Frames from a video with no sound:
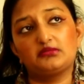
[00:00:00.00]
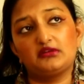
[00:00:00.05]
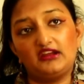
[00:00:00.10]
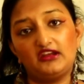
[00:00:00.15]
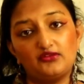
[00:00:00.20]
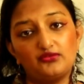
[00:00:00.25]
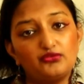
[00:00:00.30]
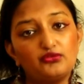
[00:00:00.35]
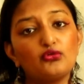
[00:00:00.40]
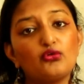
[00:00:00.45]
But
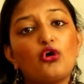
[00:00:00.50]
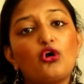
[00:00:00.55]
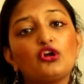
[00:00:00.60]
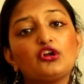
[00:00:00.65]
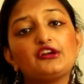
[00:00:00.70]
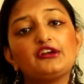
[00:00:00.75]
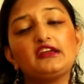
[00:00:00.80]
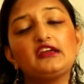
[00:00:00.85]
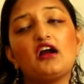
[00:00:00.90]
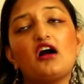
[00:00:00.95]
if you
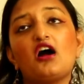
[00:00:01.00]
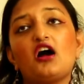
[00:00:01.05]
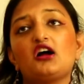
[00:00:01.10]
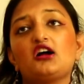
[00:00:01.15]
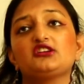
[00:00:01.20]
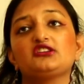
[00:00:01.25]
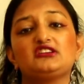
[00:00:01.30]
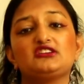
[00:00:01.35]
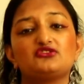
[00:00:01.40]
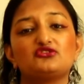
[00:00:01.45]
already
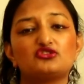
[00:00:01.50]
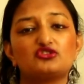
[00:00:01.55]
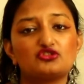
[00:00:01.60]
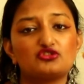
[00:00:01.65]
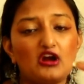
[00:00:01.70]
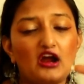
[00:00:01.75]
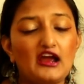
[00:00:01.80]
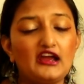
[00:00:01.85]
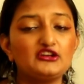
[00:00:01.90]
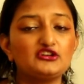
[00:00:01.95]
are, then
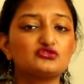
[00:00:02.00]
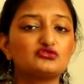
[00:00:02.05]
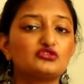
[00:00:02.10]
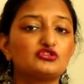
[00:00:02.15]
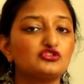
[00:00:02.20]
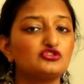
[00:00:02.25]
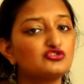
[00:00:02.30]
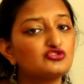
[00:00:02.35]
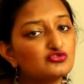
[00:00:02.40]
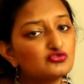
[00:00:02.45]
try to
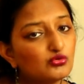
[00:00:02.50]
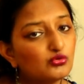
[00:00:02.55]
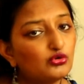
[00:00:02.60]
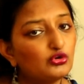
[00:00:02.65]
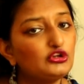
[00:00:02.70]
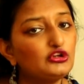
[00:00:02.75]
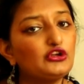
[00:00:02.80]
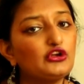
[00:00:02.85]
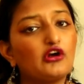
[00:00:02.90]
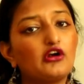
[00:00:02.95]

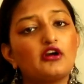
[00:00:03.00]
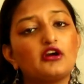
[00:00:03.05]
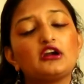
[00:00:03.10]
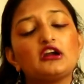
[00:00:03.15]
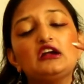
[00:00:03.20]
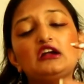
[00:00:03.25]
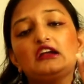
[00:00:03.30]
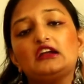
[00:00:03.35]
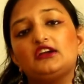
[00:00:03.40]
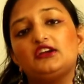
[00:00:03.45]
control your
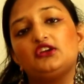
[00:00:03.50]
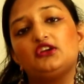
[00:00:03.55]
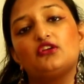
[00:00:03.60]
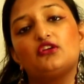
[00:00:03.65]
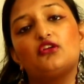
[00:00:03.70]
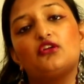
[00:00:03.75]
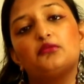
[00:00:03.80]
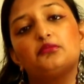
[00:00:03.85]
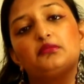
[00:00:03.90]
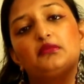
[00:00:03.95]

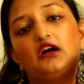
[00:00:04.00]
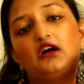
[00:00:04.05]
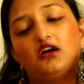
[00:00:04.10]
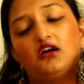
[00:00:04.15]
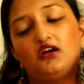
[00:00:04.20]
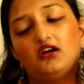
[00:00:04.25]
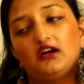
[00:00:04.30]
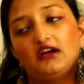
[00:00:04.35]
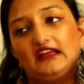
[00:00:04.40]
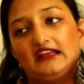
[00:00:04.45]

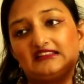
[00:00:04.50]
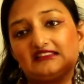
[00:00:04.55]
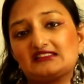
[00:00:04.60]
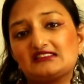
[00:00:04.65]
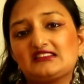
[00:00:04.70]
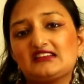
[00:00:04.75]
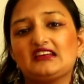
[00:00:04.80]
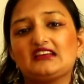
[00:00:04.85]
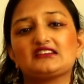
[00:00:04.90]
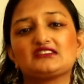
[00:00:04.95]

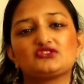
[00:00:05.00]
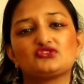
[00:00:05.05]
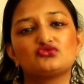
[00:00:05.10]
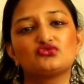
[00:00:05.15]
instincts.